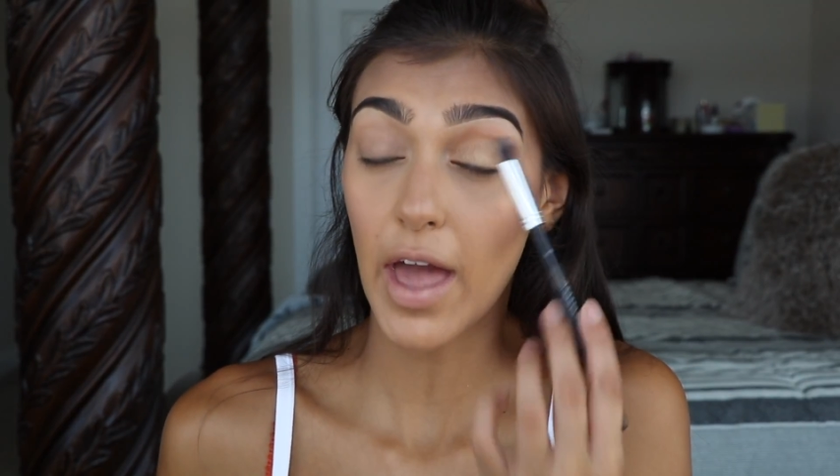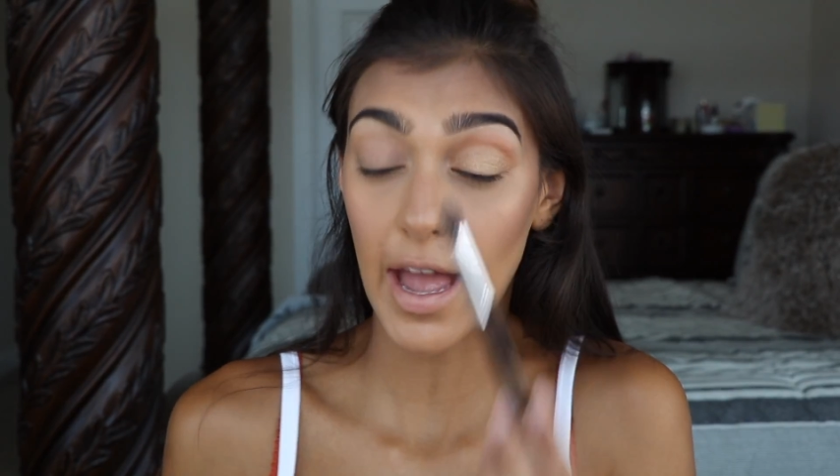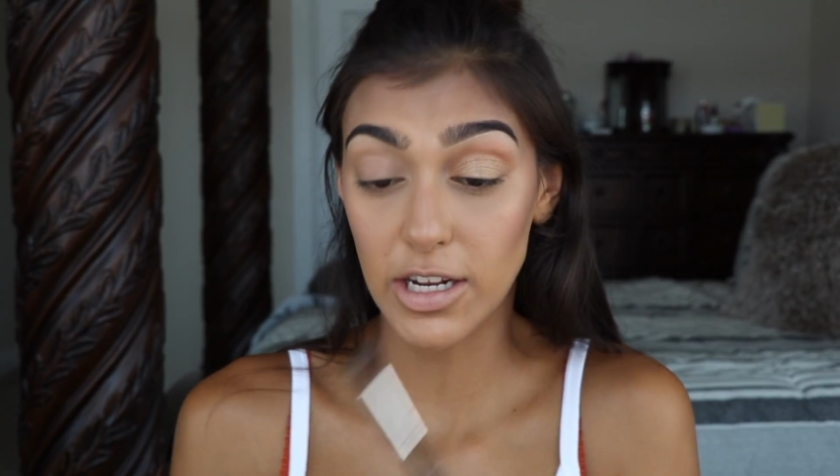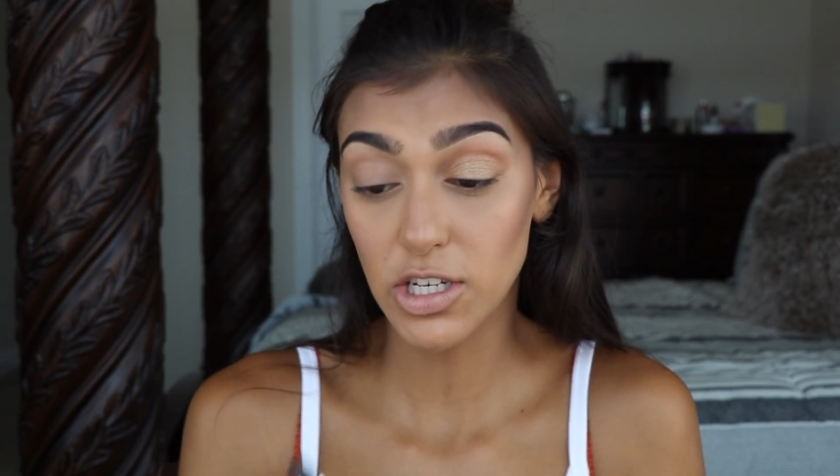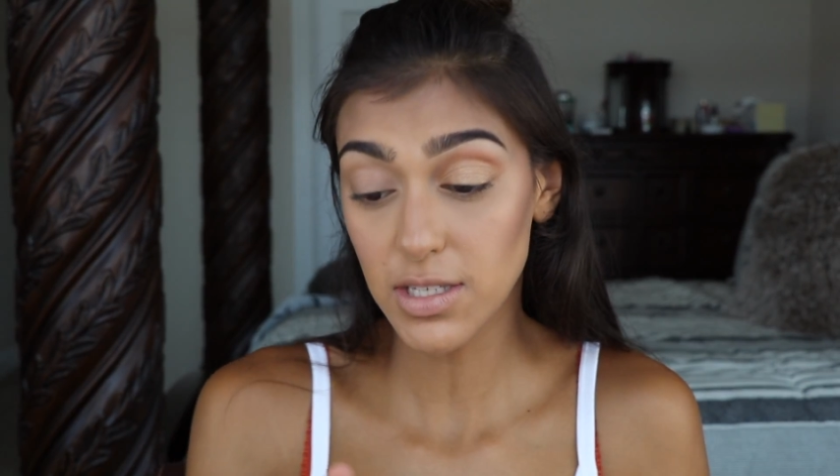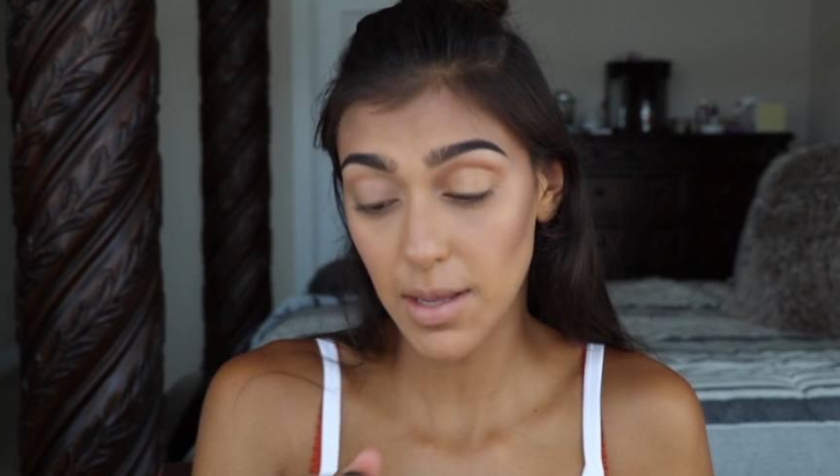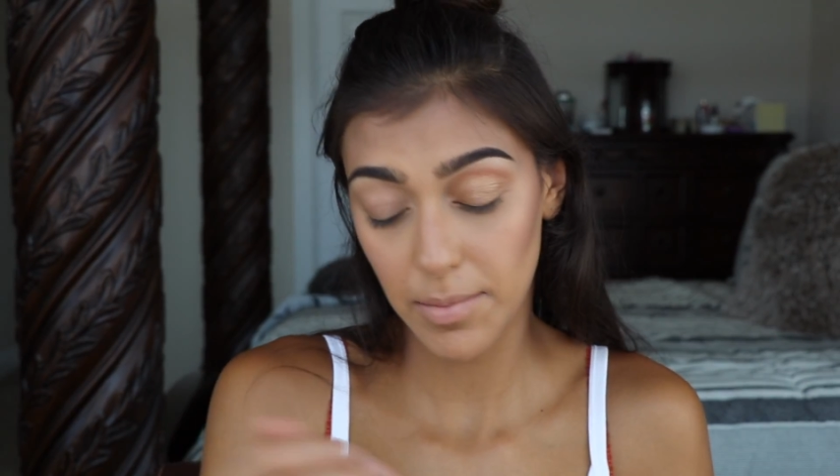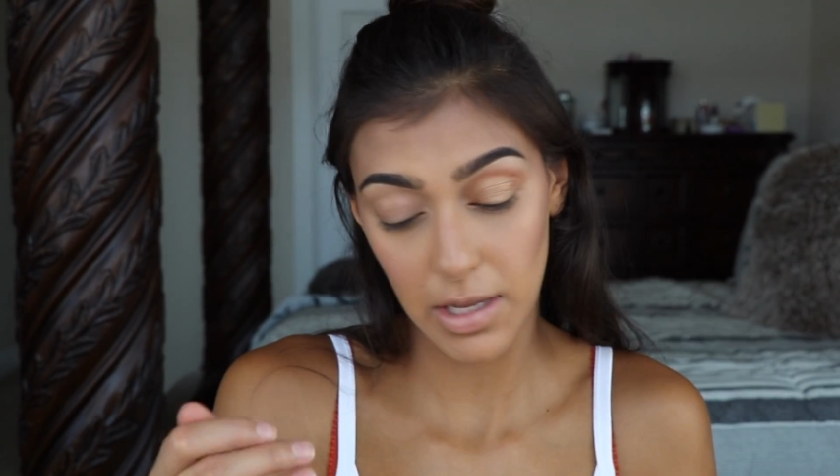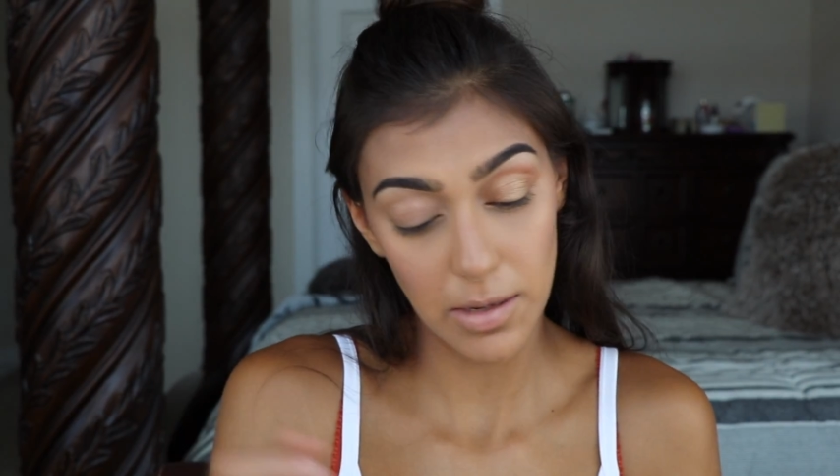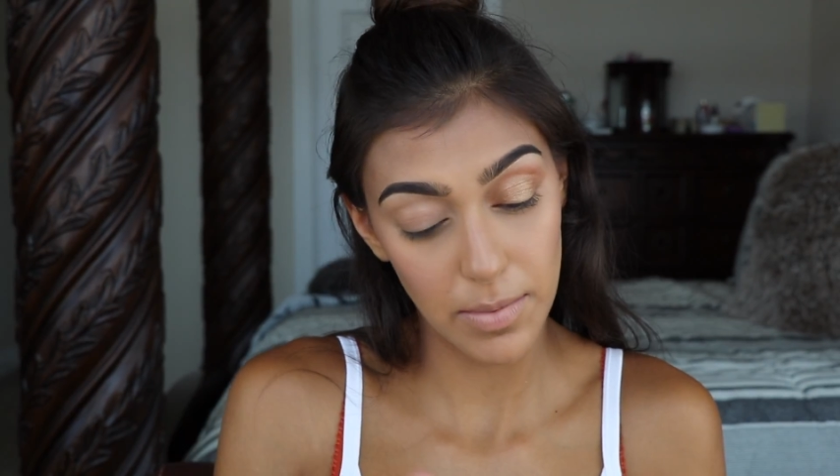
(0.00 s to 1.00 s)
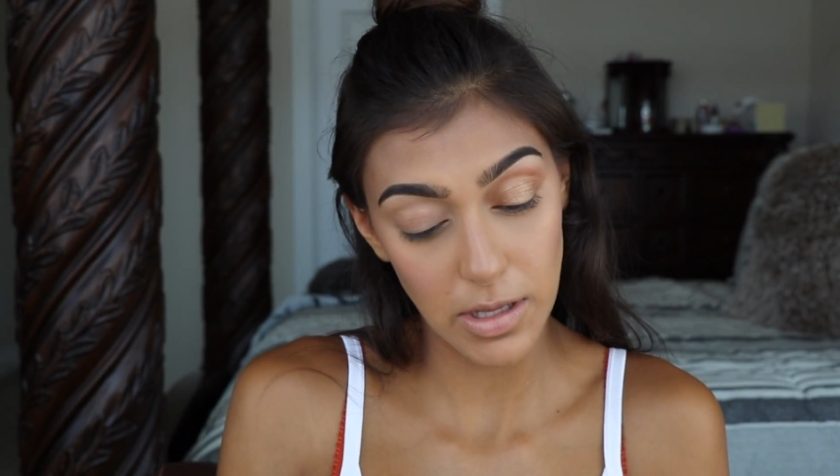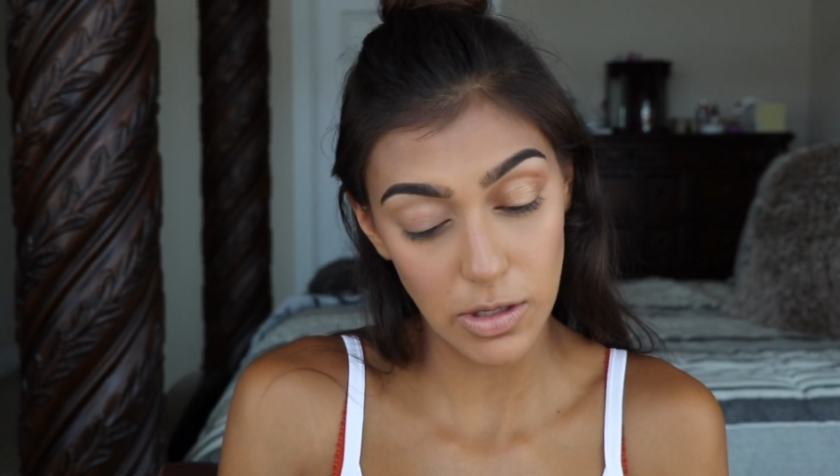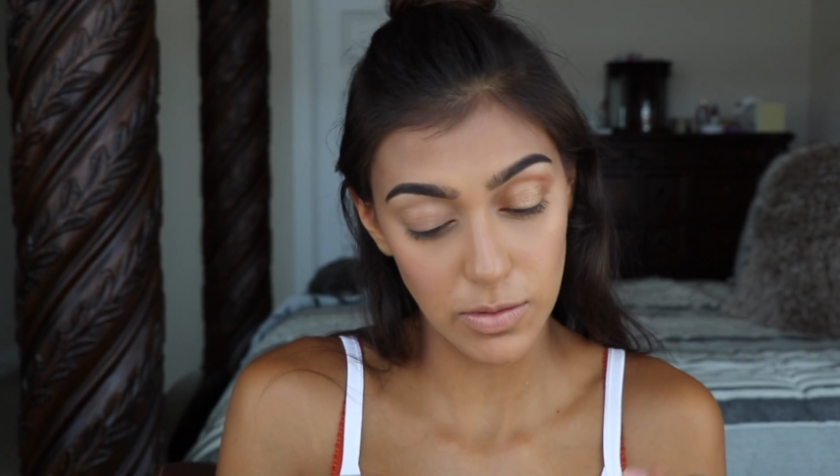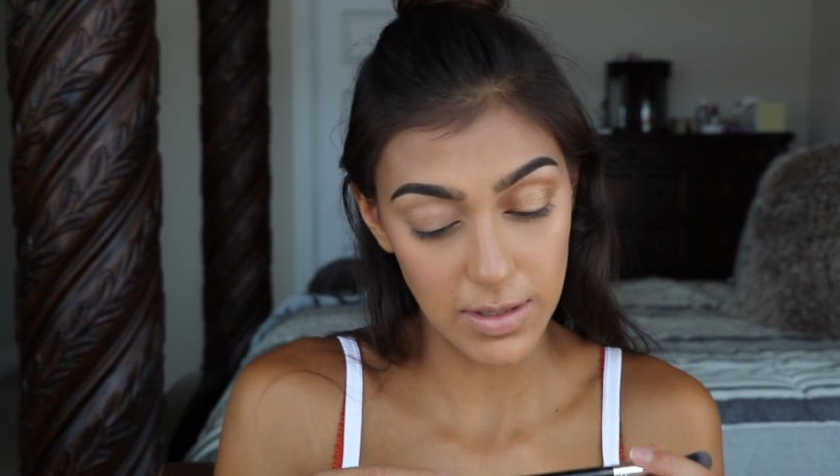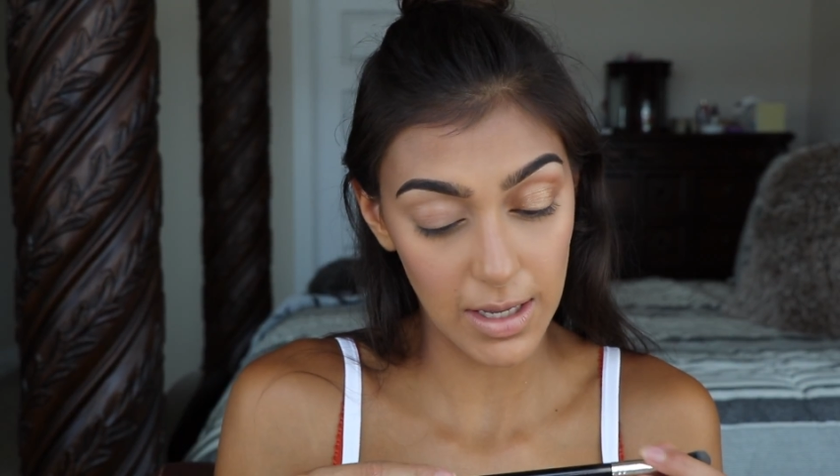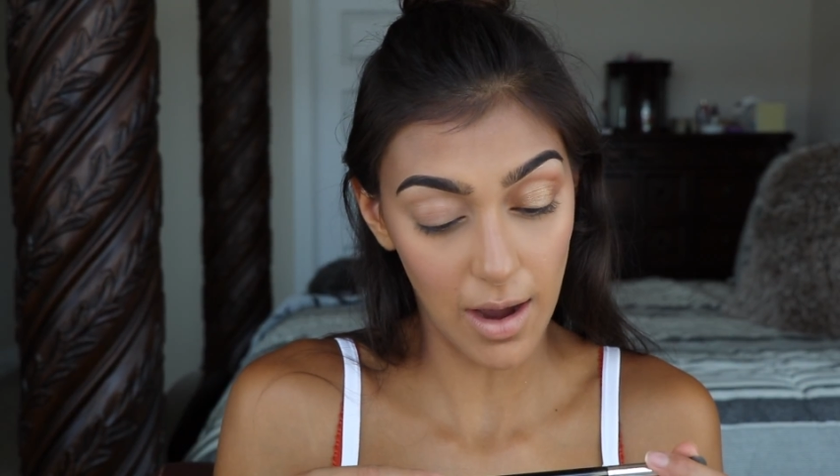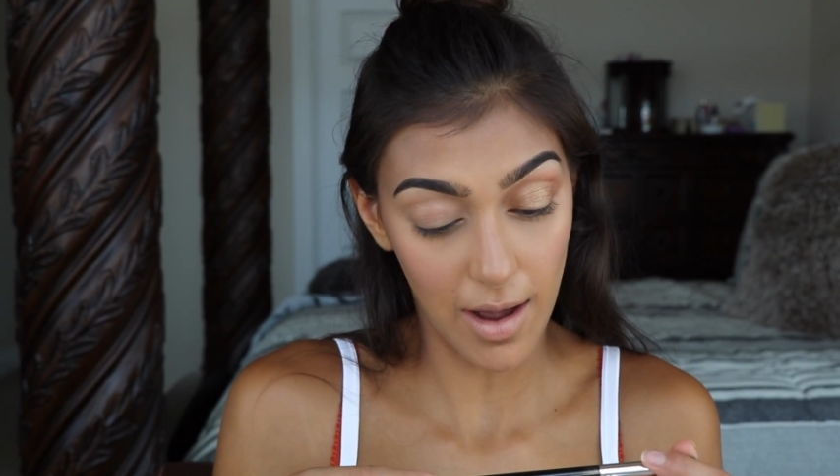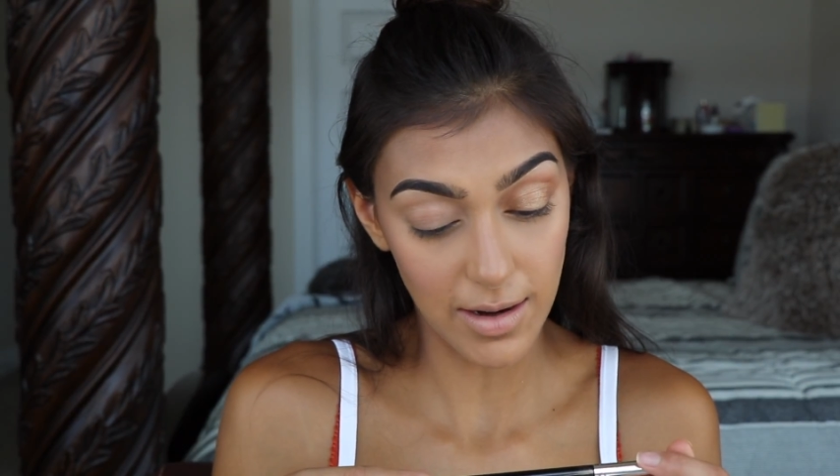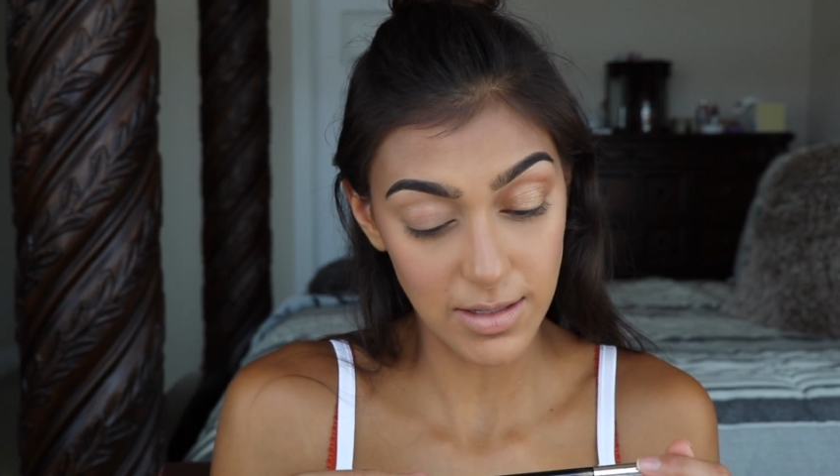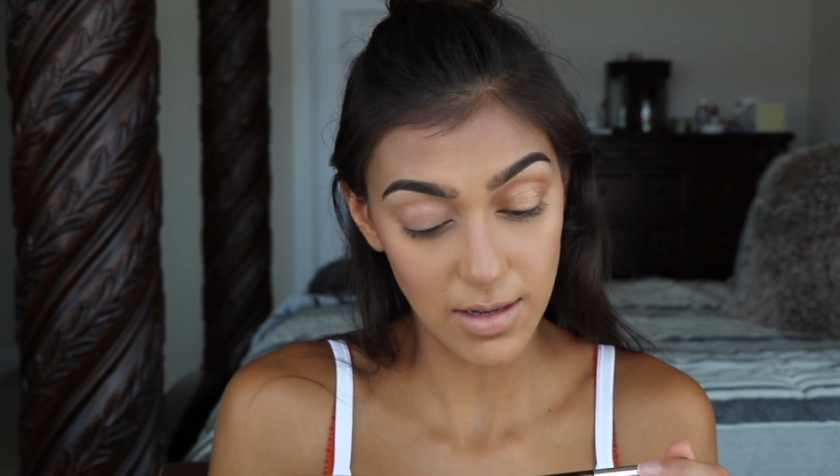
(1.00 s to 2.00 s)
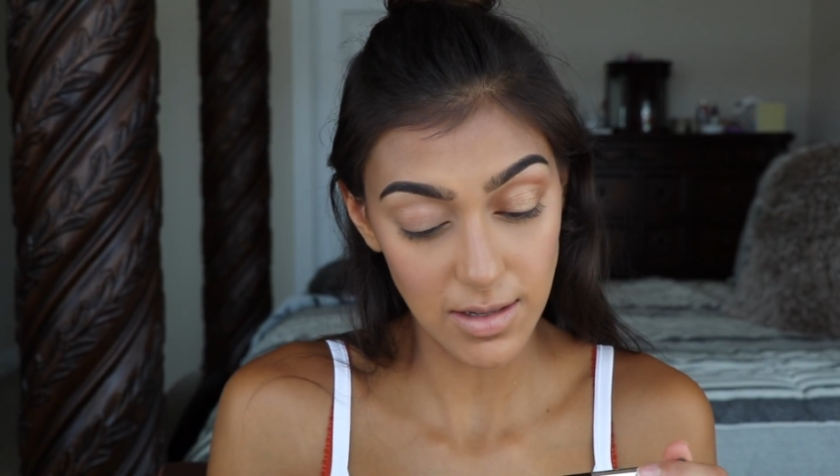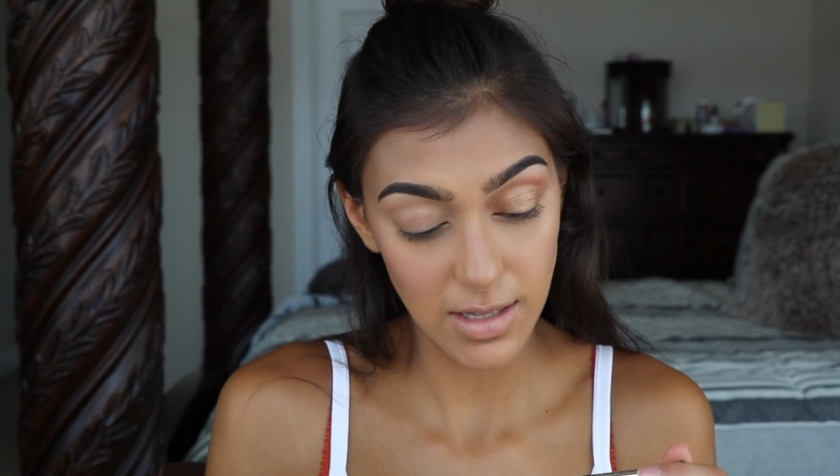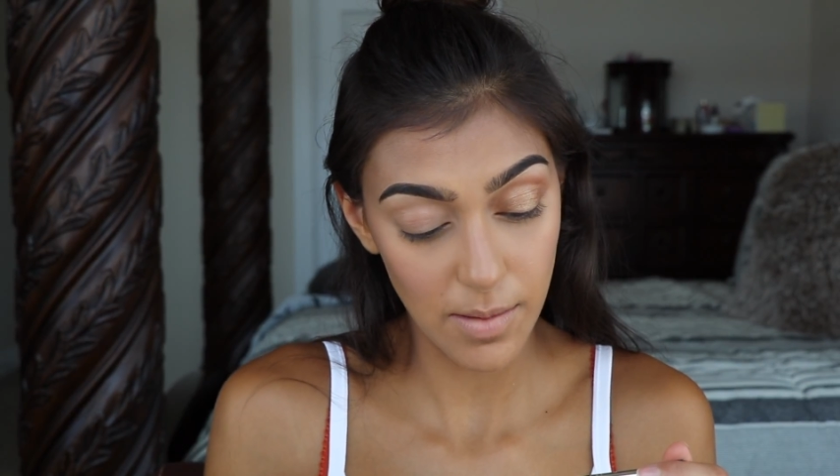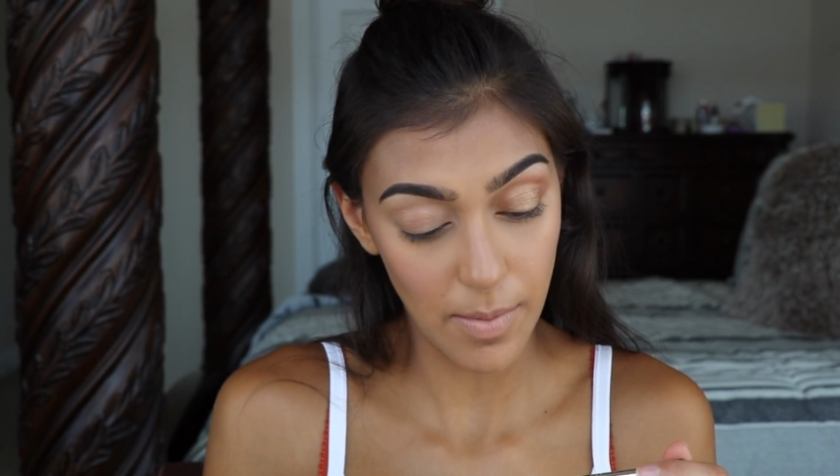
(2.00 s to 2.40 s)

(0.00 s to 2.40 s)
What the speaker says: the edges, I'm going to be using Anastasia